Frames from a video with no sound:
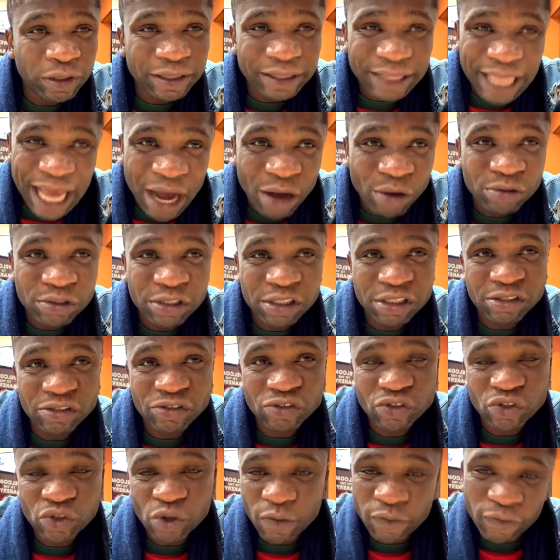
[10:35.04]

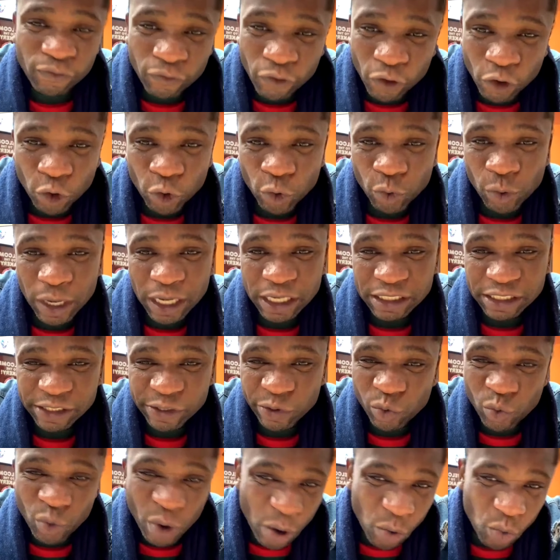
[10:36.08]
Thousands of followers
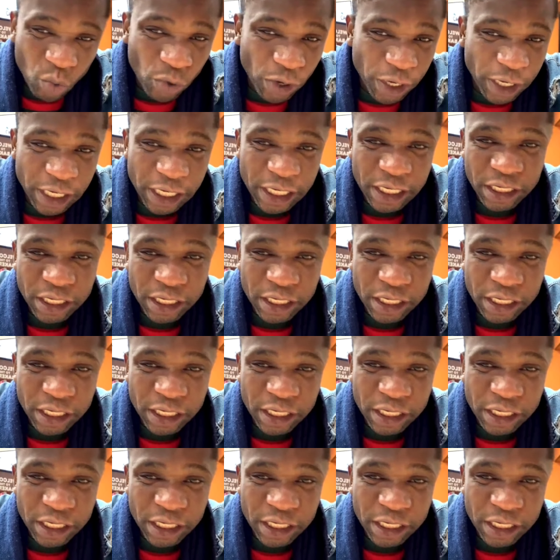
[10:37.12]
in 1 week.